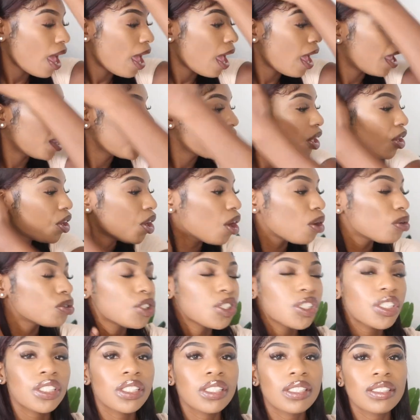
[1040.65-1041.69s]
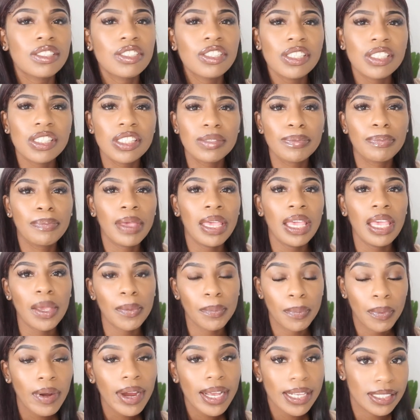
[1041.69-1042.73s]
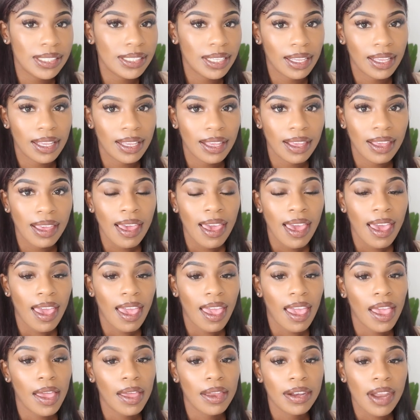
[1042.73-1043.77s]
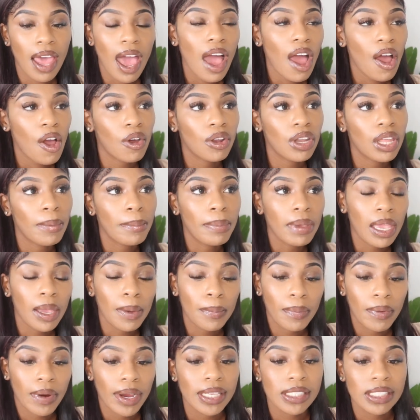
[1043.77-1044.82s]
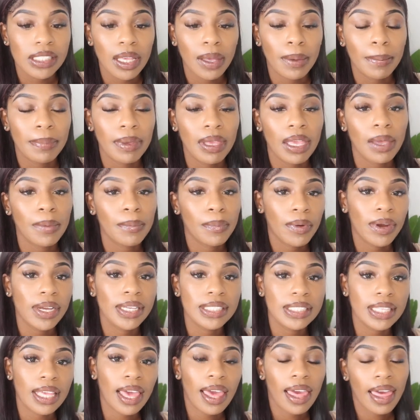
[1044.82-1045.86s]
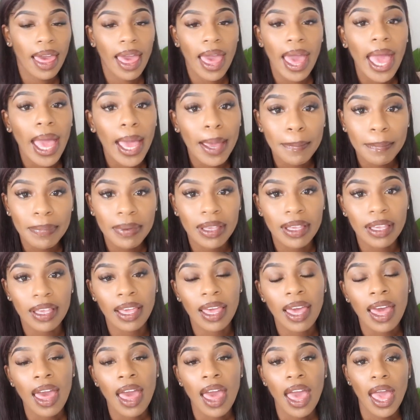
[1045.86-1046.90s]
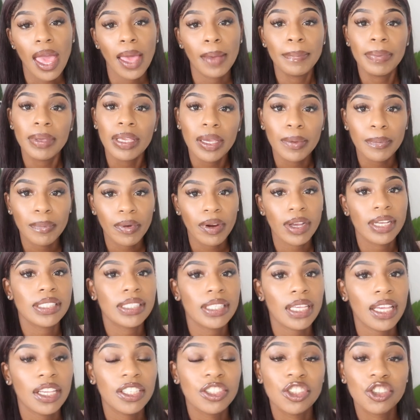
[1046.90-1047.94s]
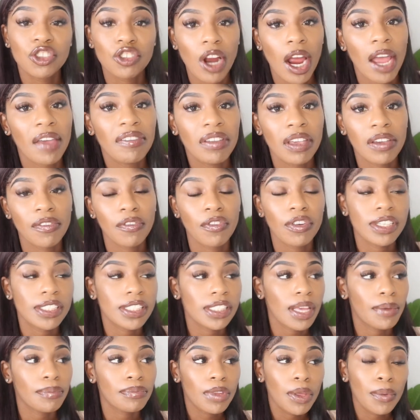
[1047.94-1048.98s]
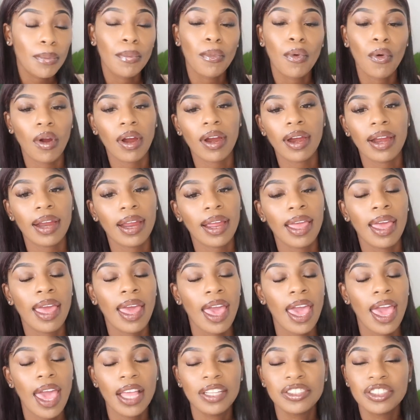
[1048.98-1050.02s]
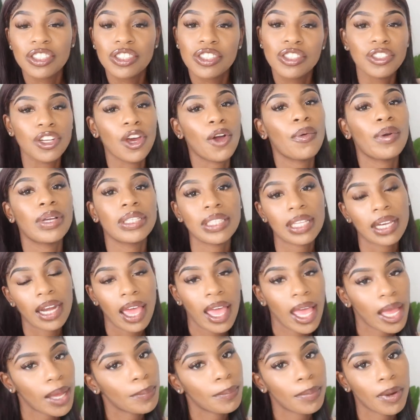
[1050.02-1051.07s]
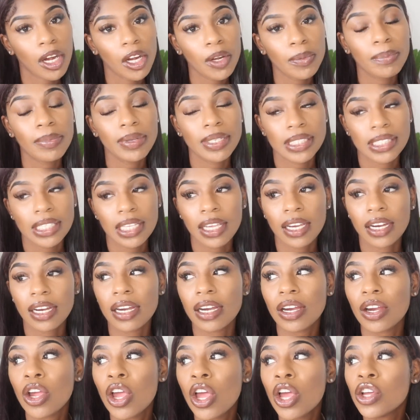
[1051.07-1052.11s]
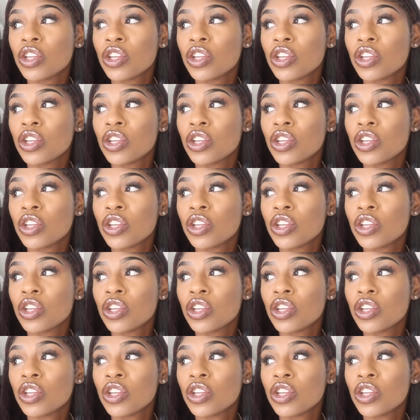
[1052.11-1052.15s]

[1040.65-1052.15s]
And, you know, just being present, and not only being present and happy, and being present and striving for something more, and just knowing that I have purpose here.